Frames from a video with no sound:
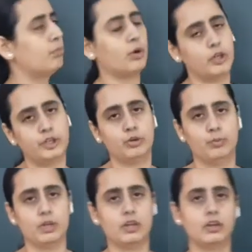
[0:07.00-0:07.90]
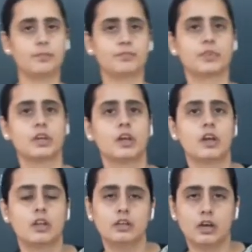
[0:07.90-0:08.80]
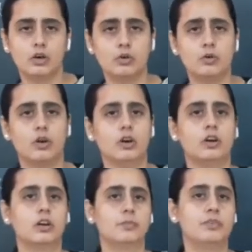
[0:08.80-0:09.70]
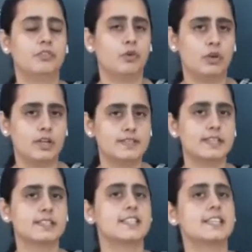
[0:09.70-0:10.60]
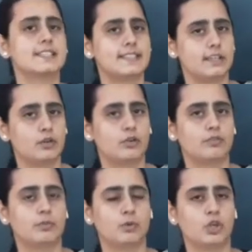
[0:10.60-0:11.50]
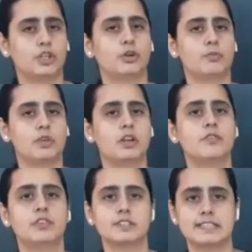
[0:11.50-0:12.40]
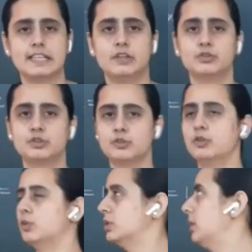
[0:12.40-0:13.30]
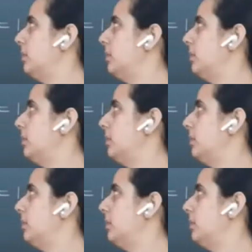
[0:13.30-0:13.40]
polynomial. Now, before discussing zero of a polynomial, firstly you should know the